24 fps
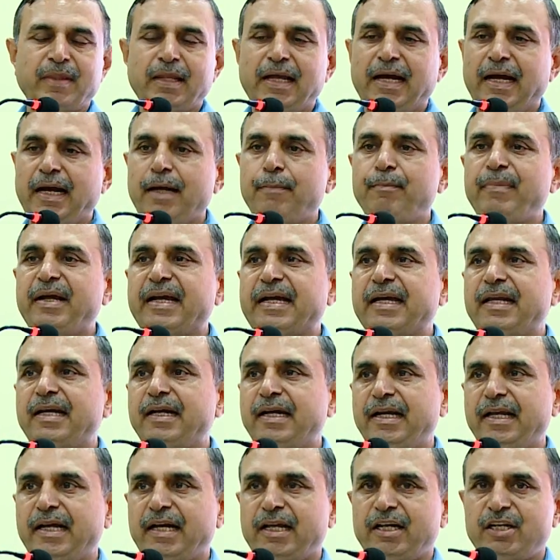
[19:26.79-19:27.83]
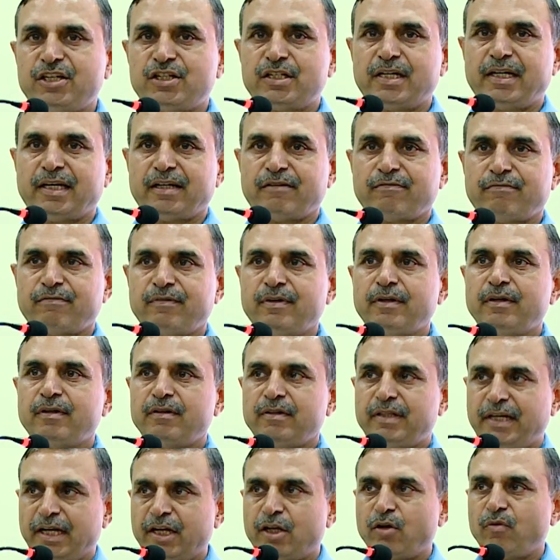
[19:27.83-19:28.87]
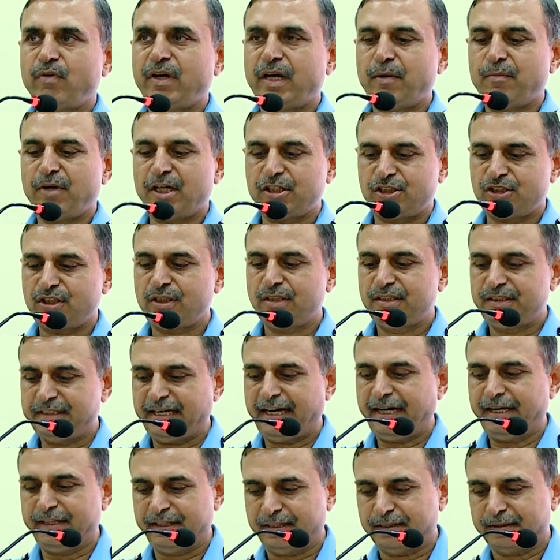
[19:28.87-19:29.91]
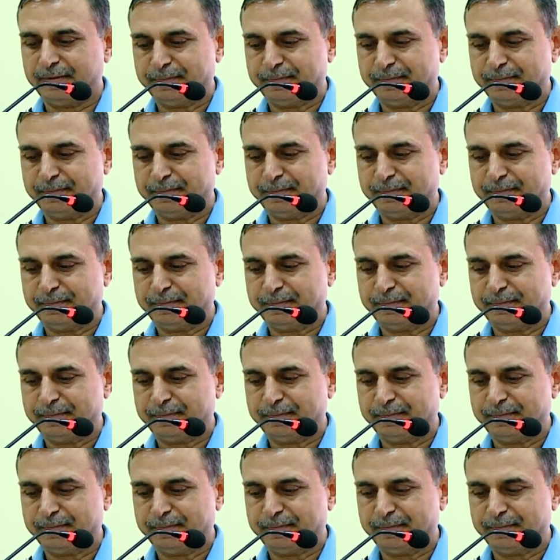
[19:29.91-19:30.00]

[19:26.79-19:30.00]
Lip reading: and Make in India initiative. Thank you very much. Jai Hind.